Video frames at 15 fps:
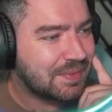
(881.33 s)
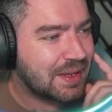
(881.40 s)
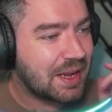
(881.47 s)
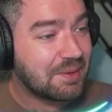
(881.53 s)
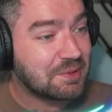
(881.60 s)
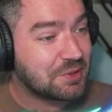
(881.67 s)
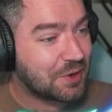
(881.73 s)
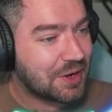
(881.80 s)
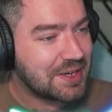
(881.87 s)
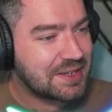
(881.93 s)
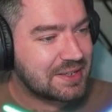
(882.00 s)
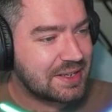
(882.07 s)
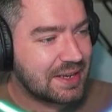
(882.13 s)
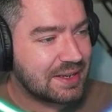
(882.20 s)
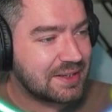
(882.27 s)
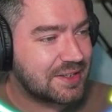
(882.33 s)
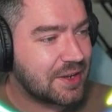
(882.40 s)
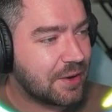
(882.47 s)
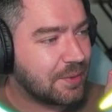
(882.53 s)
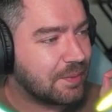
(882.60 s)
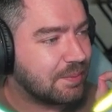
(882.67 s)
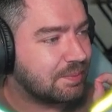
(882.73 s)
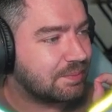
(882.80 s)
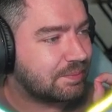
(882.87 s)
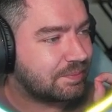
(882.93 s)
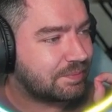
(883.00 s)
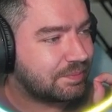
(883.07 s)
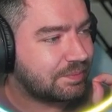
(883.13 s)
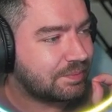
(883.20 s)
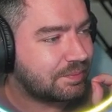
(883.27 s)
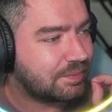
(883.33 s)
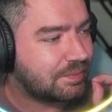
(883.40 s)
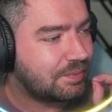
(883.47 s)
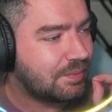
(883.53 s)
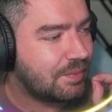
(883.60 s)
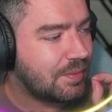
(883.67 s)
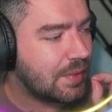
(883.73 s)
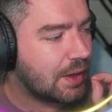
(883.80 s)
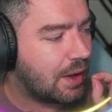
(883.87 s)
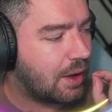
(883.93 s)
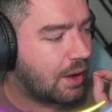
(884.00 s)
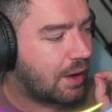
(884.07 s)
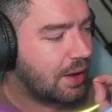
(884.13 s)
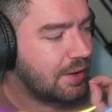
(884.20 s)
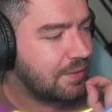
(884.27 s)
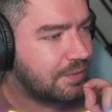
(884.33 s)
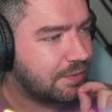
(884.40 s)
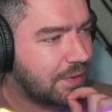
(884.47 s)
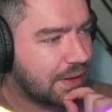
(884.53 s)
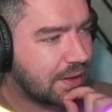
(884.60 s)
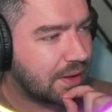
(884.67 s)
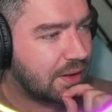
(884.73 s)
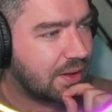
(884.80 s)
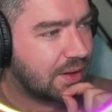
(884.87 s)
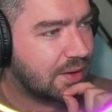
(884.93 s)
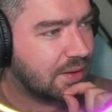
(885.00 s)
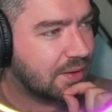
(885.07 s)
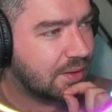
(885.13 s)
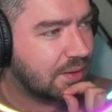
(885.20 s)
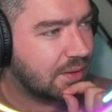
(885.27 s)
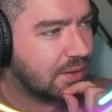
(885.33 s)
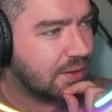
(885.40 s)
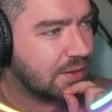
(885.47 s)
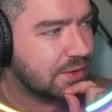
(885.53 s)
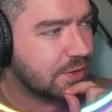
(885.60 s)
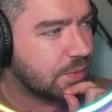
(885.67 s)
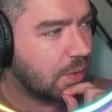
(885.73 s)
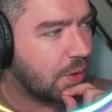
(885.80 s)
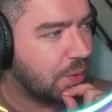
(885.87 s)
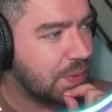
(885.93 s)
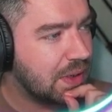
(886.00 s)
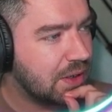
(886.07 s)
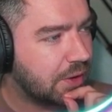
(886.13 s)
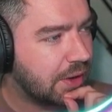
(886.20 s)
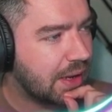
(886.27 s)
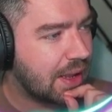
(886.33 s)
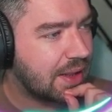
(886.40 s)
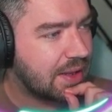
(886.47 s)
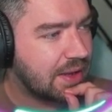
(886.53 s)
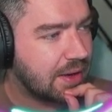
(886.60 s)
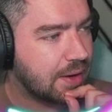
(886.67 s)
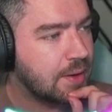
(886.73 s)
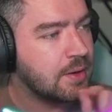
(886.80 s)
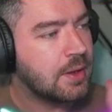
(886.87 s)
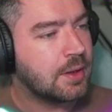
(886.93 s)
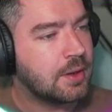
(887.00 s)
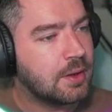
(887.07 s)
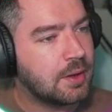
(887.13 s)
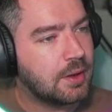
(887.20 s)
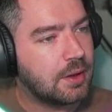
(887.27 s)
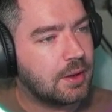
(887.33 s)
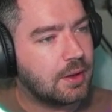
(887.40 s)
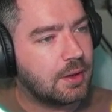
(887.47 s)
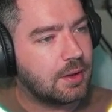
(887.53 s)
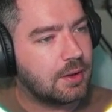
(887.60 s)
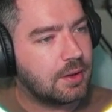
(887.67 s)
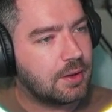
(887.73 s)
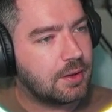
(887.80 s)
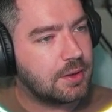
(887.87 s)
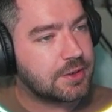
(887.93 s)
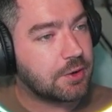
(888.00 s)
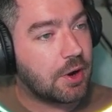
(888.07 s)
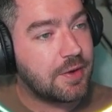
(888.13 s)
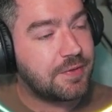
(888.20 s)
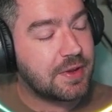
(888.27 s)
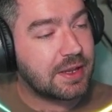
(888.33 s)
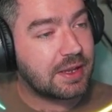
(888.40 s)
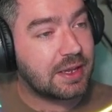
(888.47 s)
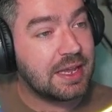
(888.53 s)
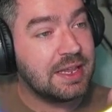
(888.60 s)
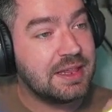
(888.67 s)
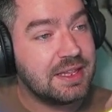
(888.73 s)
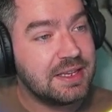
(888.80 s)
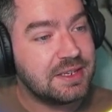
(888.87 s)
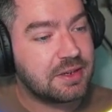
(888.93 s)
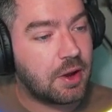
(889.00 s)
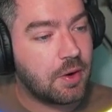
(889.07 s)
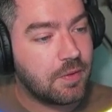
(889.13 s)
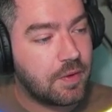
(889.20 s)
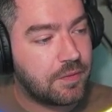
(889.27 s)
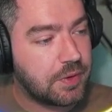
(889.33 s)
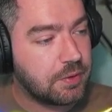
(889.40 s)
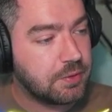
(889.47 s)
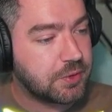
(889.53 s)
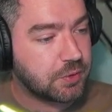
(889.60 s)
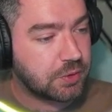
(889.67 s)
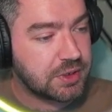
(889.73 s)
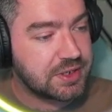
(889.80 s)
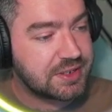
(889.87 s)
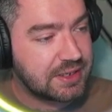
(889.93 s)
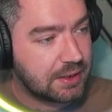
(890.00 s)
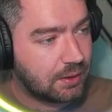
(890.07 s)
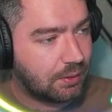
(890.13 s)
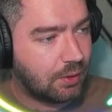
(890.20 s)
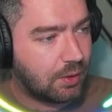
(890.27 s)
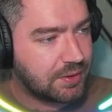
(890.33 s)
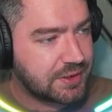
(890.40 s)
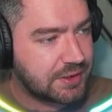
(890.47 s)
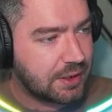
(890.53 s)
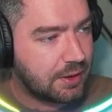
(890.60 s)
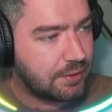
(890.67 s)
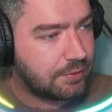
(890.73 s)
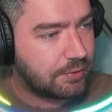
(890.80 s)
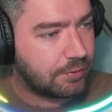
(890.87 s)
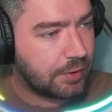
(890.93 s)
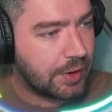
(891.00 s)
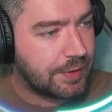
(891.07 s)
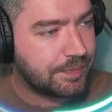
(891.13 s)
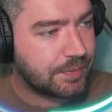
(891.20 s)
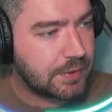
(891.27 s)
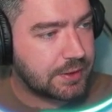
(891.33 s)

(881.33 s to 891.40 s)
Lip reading: I'm trying to see it. So I think, so what are we looking at here? So I think in these overviews, you're going to see a lot of stuff, right?